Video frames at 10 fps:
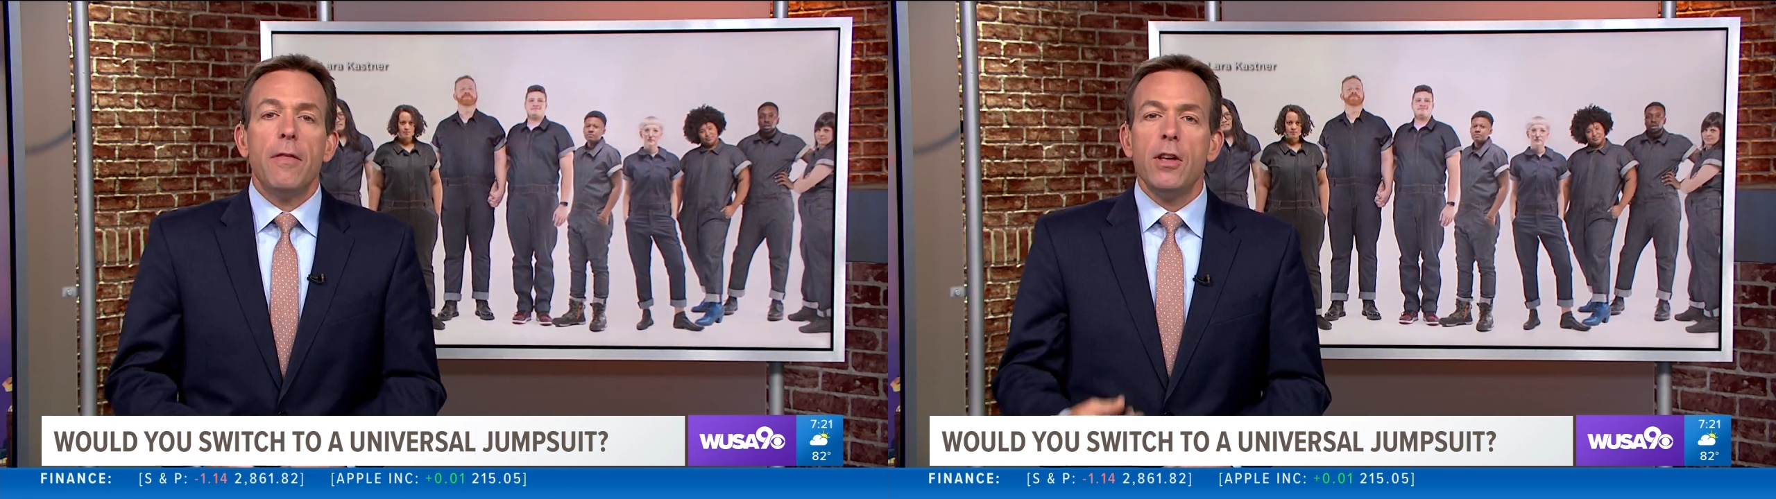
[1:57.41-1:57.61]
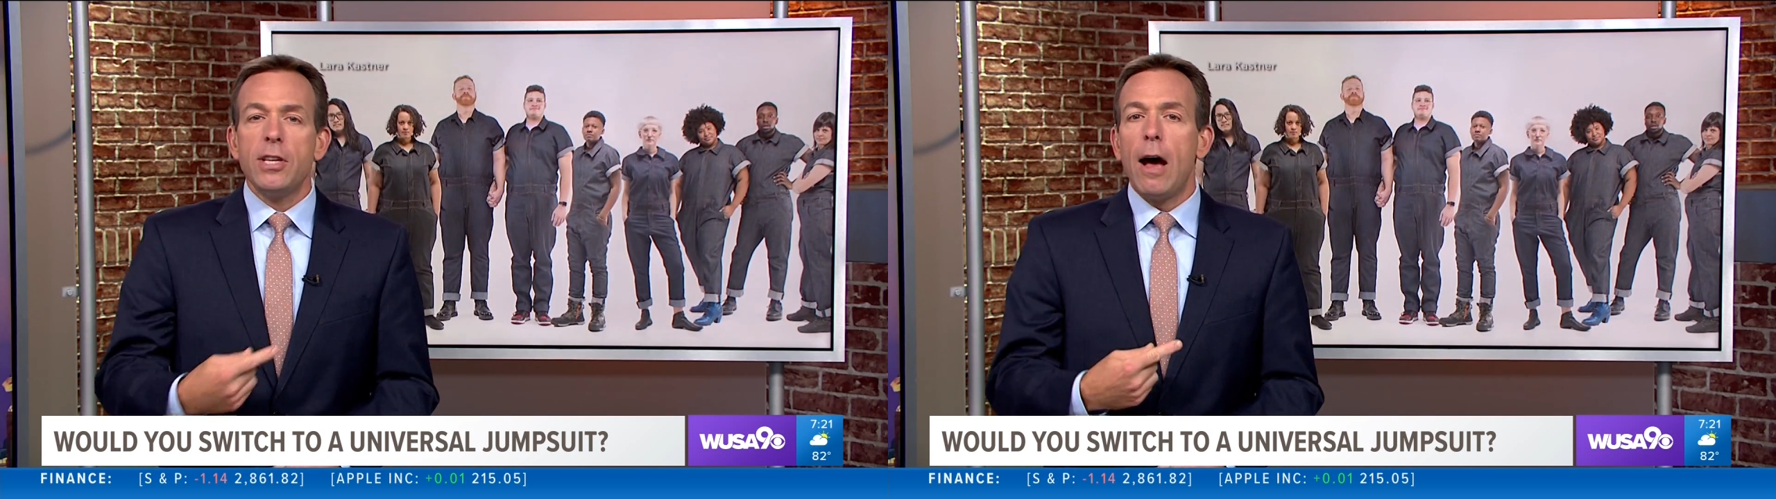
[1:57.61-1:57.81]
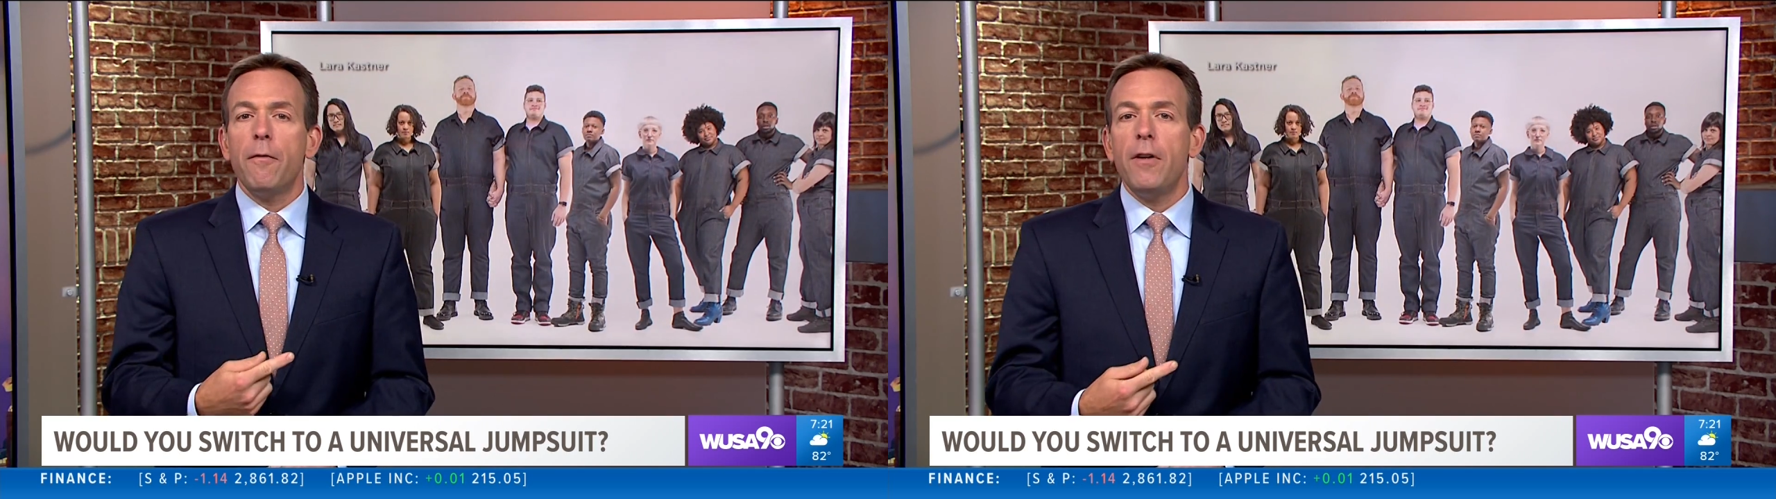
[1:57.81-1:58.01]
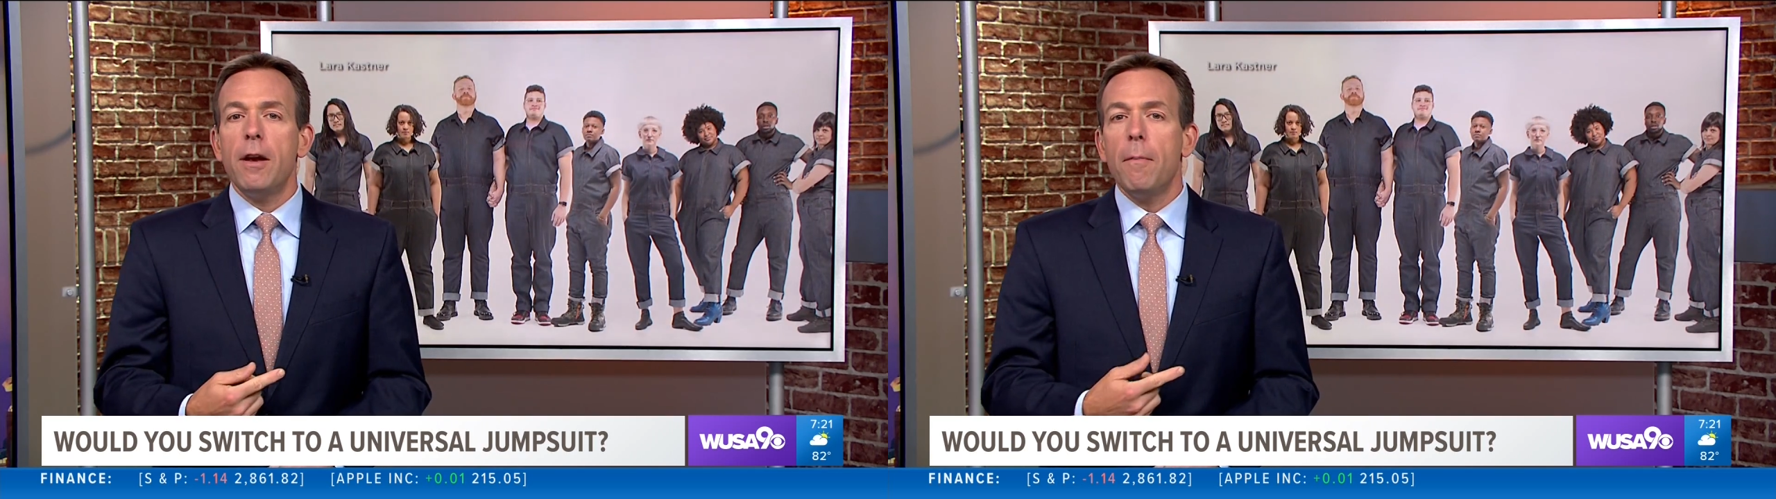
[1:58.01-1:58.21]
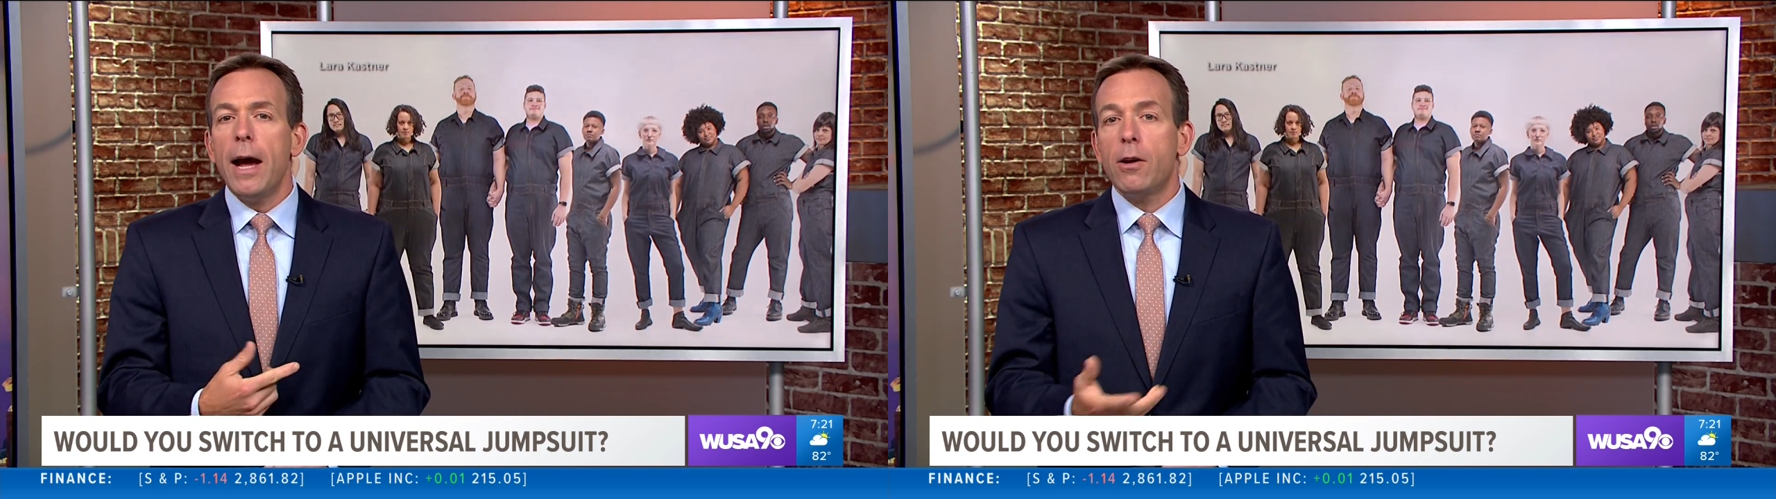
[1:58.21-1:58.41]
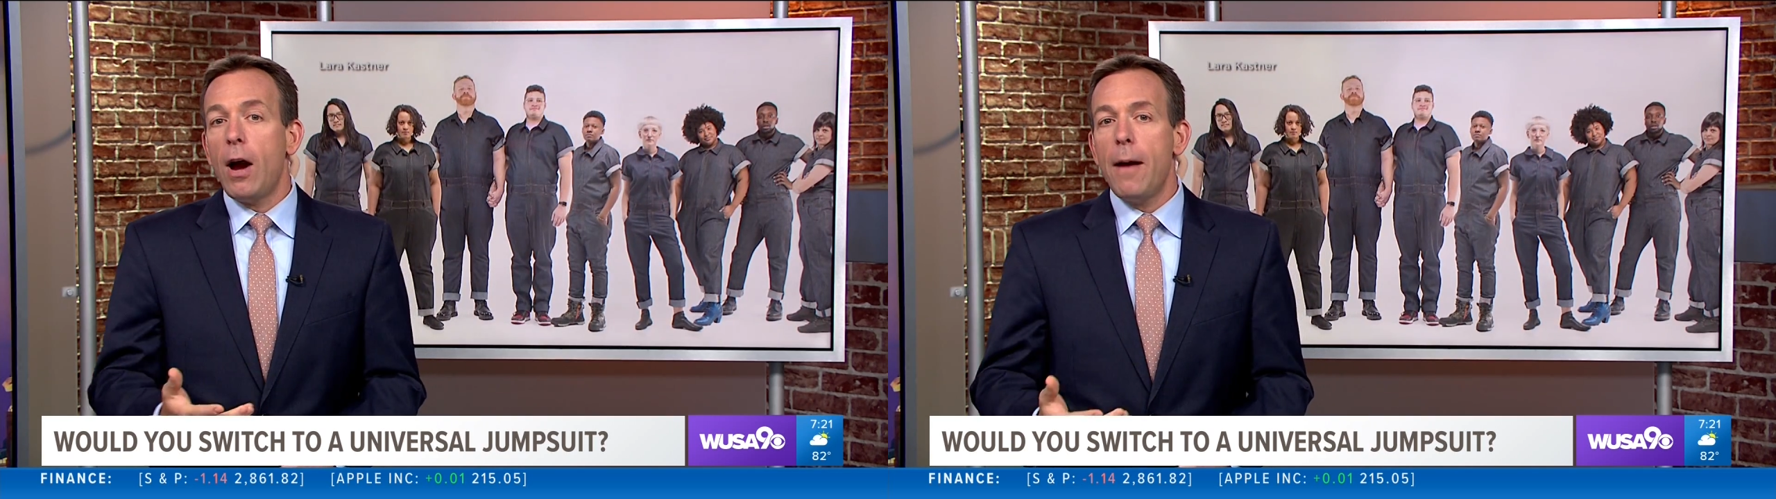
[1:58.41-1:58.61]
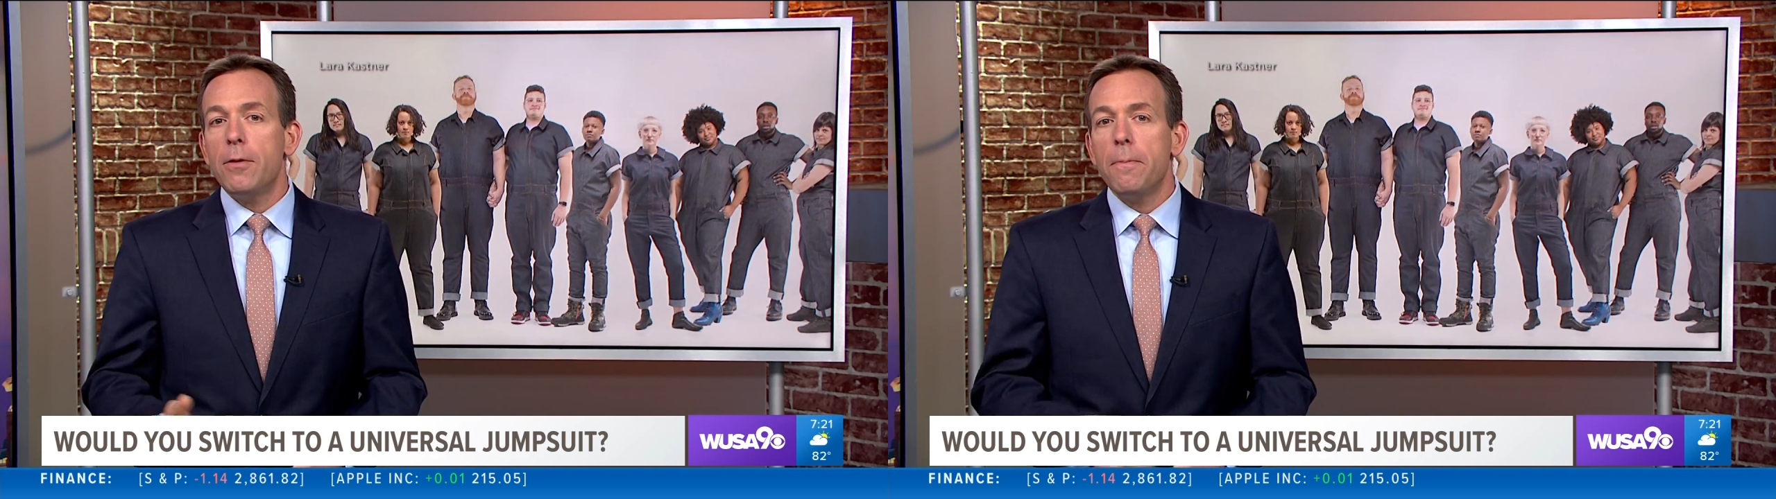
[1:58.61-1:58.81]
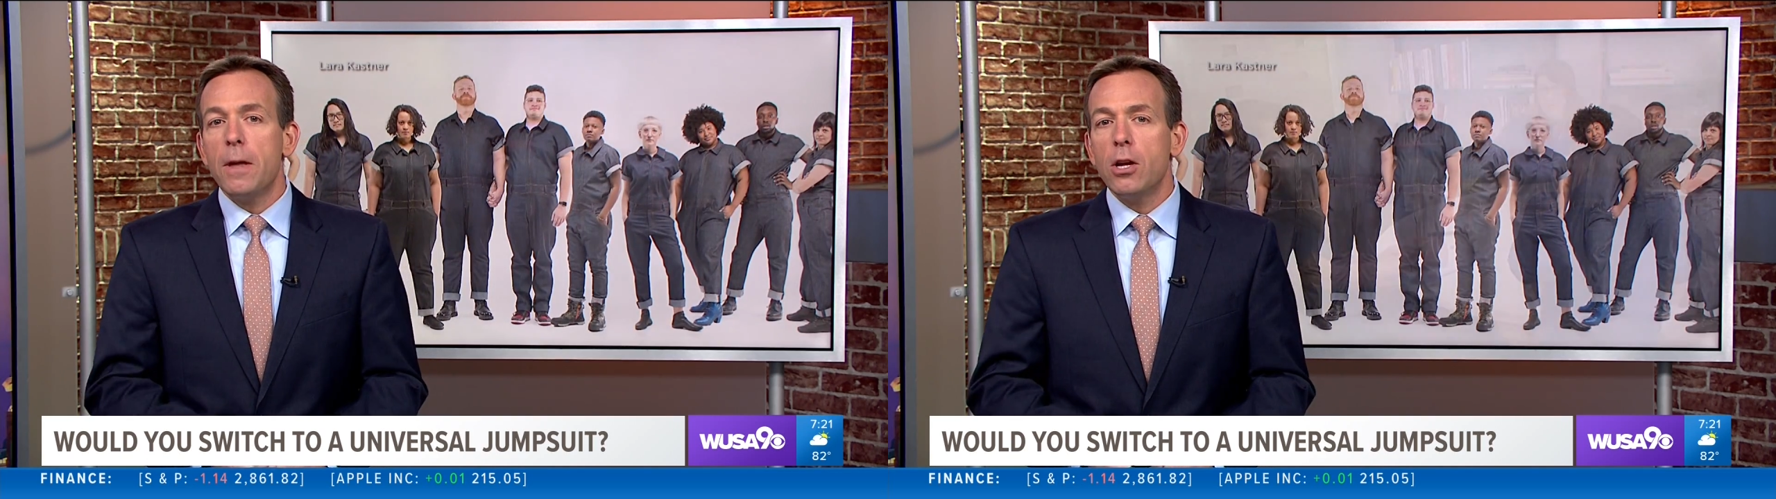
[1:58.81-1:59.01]
this outfit might
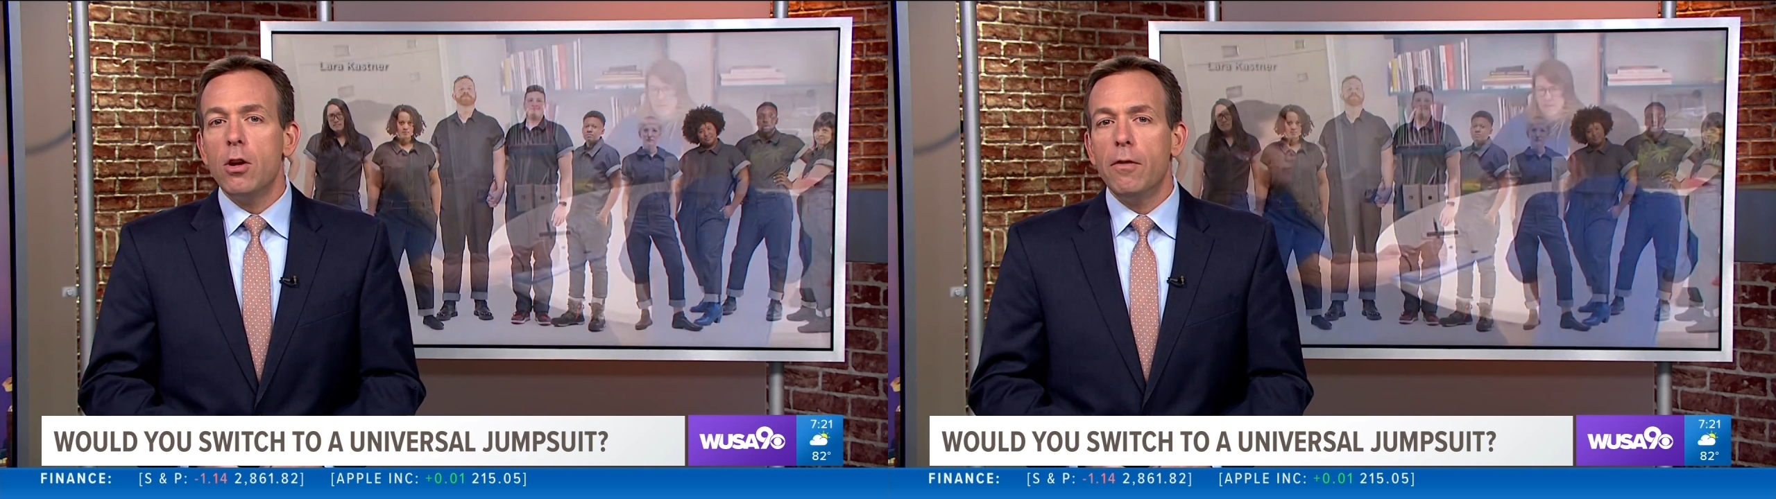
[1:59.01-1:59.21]
grab you a